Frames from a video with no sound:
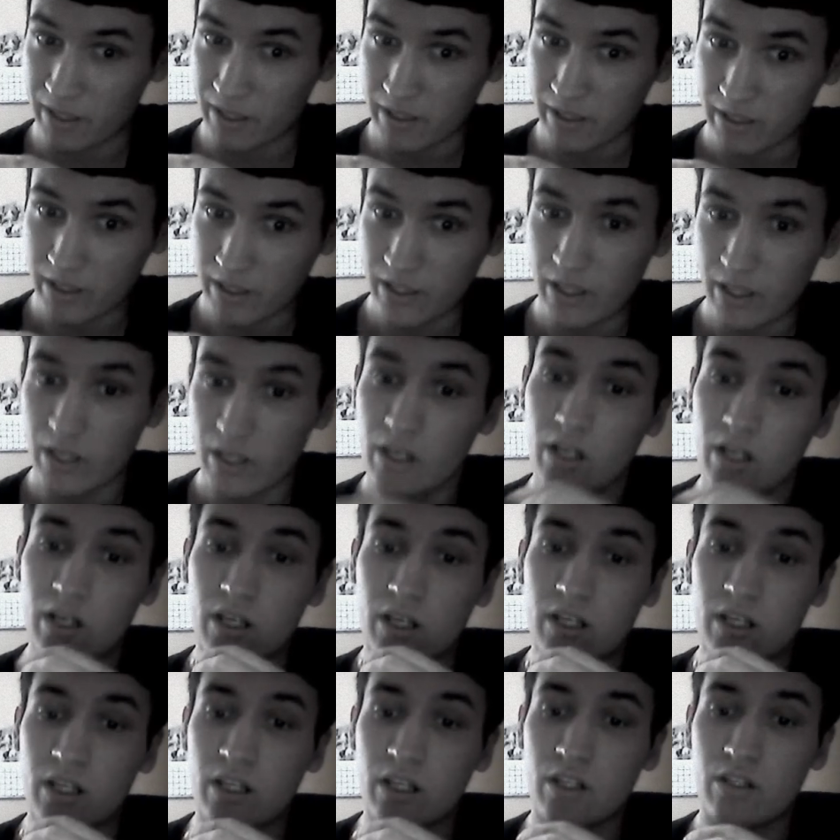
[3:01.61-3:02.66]
a bit,
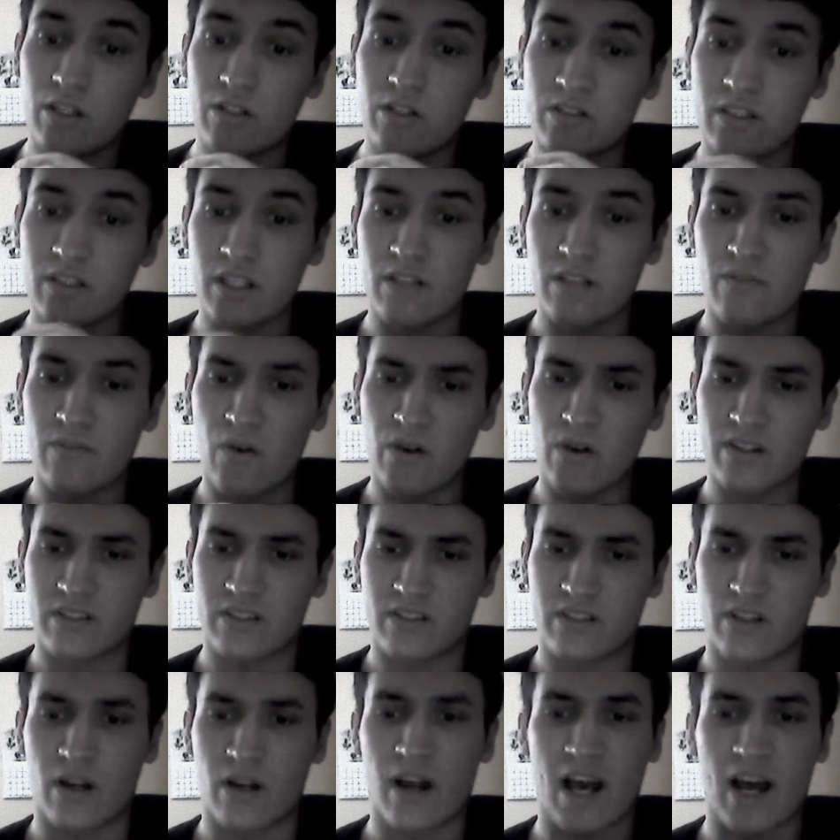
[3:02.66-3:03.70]
you'll see he
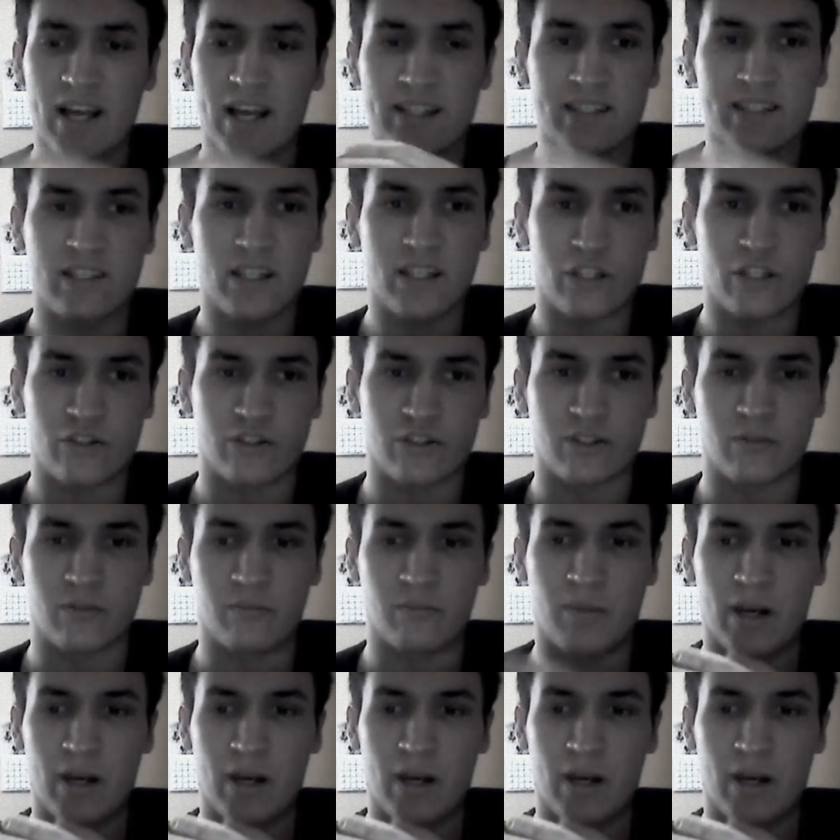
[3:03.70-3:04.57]
focuses on isolation,